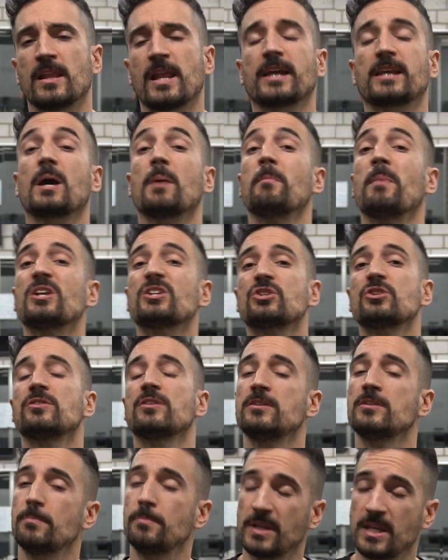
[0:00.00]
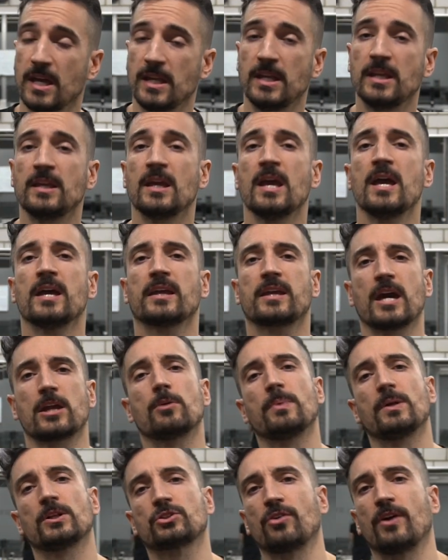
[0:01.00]
Like I mentioned in the beginning,
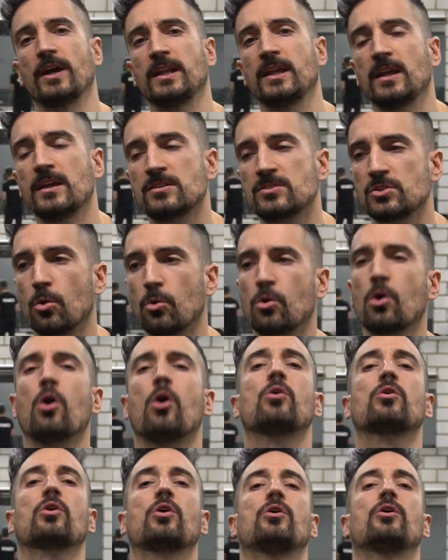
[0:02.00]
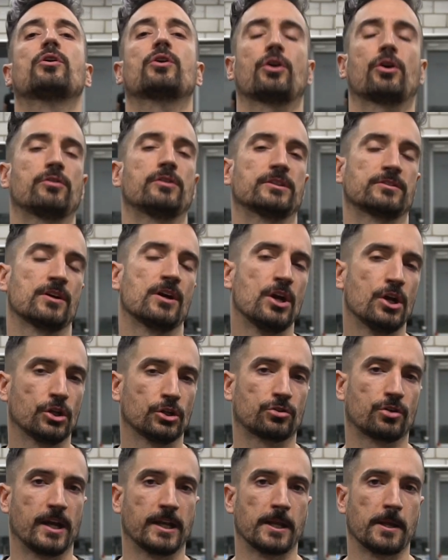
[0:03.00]
kettlebell training is so-called concurrent
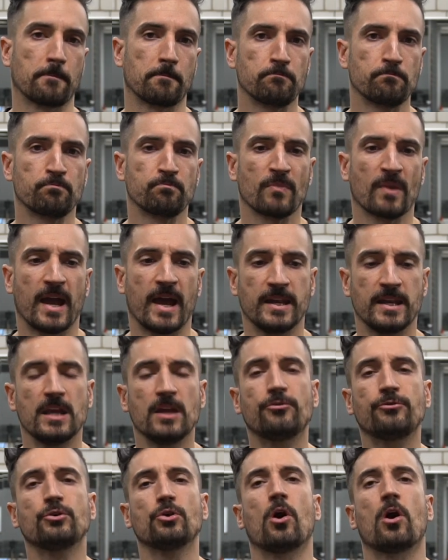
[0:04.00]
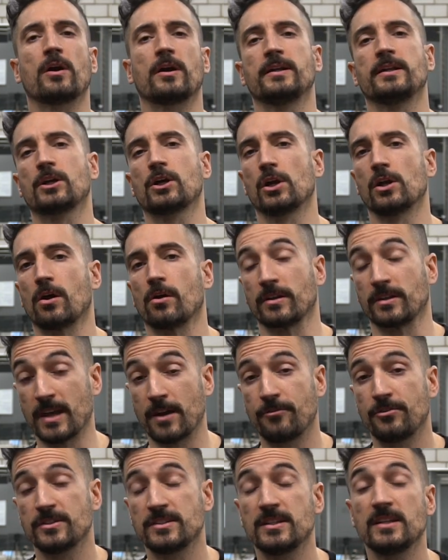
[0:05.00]
training. And if you are in a caloric
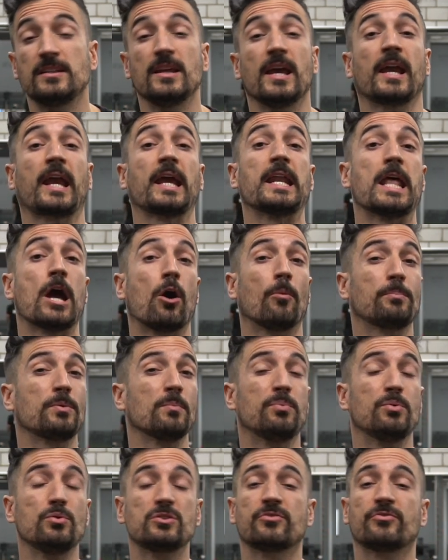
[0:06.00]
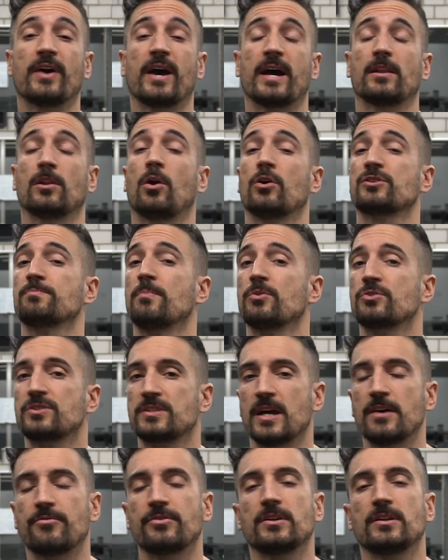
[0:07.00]
deficit, it can help you boost fat loss most
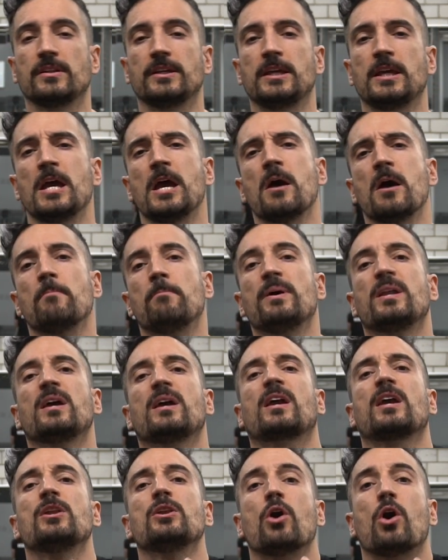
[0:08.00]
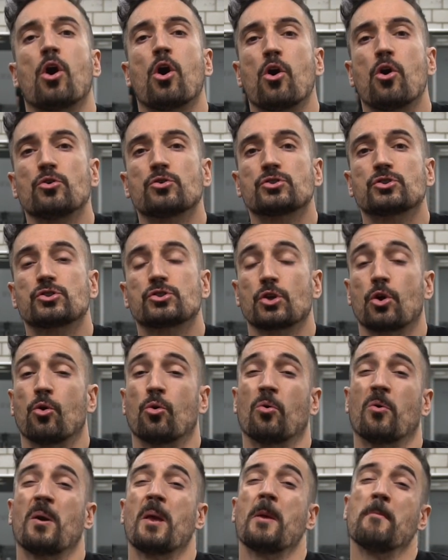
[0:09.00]
definitely, but it can
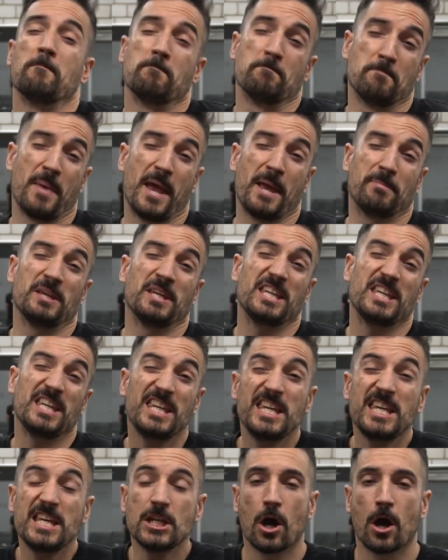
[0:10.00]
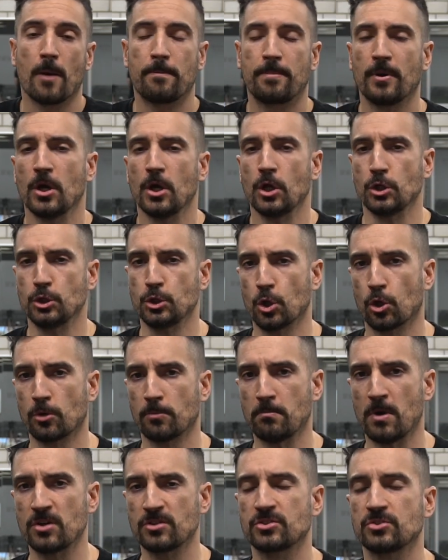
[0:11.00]
also maybe eat up your
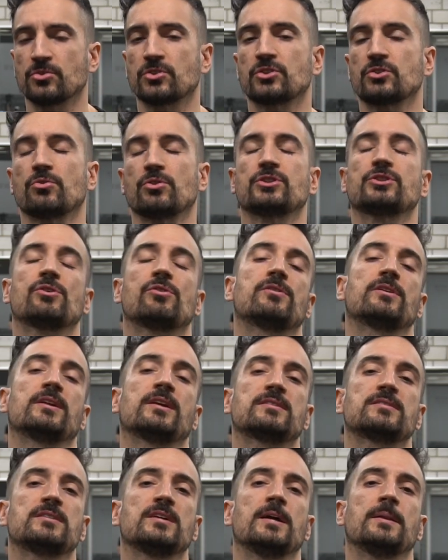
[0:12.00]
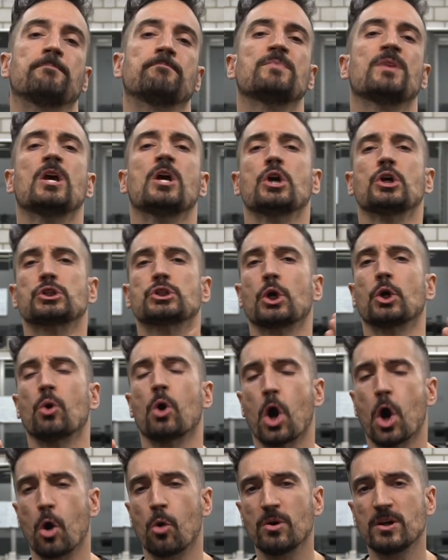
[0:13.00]
muscles to a certain extent. So
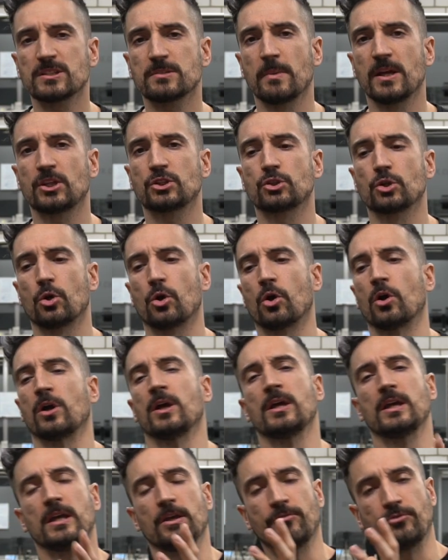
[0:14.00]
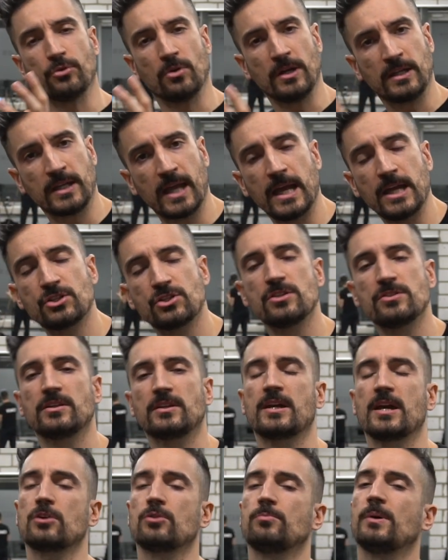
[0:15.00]
always make sure if you engage into
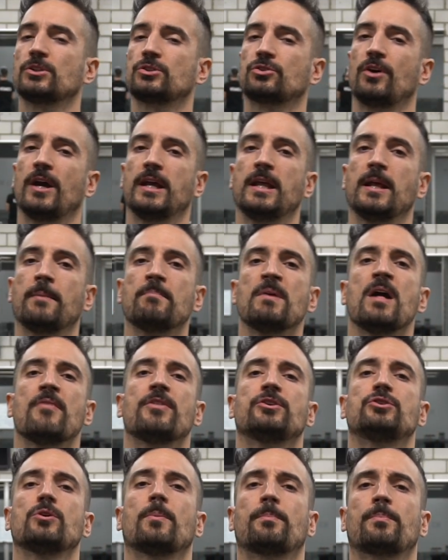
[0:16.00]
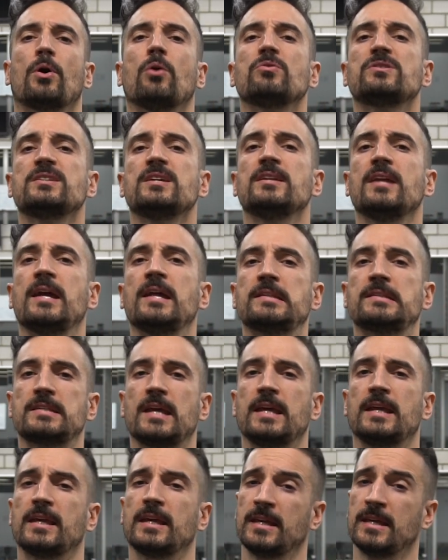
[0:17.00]
kettlebell training that your protein
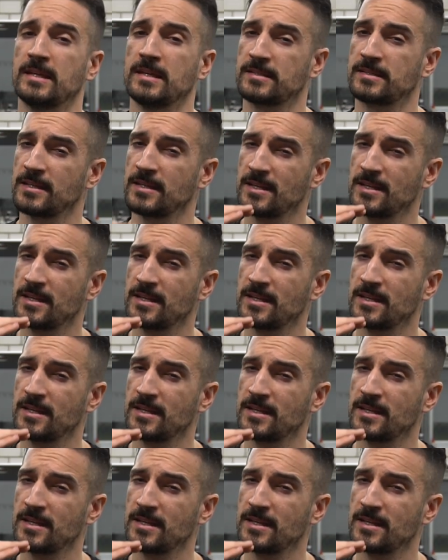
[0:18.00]
intake is